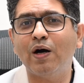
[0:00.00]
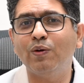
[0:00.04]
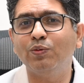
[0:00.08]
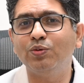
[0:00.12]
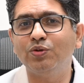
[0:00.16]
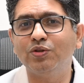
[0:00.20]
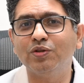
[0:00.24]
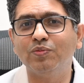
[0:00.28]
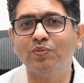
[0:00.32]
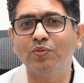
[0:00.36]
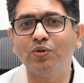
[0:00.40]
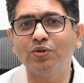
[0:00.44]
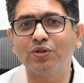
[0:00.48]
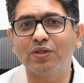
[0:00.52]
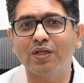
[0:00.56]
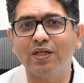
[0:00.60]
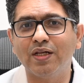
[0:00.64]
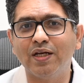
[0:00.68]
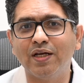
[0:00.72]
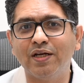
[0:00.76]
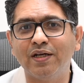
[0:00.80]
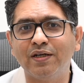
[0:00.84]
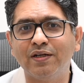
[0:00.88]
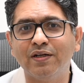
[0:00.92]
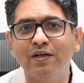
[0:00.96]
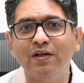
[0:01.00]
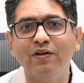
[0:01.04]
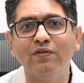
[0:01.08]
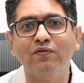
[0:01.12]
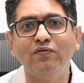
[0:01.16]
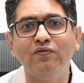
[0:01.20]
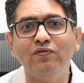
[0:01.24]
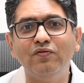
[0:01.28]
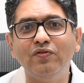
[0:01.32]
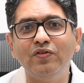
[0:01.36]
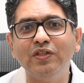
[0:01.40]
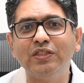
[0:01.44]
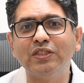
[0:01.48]
outermost layer,
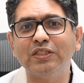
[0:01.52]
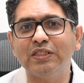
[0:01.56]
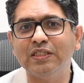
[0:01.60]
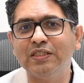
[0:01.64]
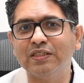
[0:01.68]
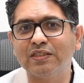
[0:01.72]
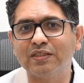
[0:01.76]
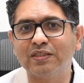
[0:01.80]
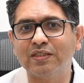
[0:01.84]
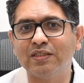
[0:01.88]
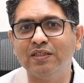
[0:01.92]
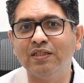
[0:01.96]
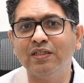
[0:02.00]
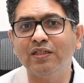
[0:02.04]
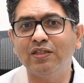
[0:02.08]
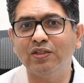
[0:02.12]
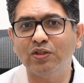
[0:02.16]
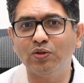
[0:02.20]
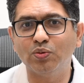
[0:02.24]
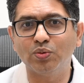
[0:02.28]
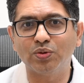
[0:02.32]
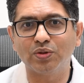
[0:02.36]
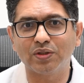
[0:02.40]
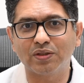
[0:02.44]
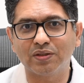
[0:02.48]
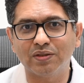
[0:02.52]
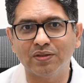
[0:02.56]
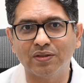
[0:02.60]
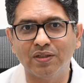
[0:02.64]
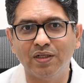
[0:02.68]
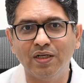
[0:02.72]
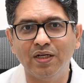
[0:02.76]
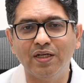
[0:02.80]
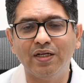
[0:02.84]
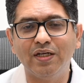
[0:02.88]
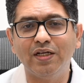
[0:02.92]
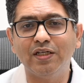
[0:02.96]
which is the cuticle.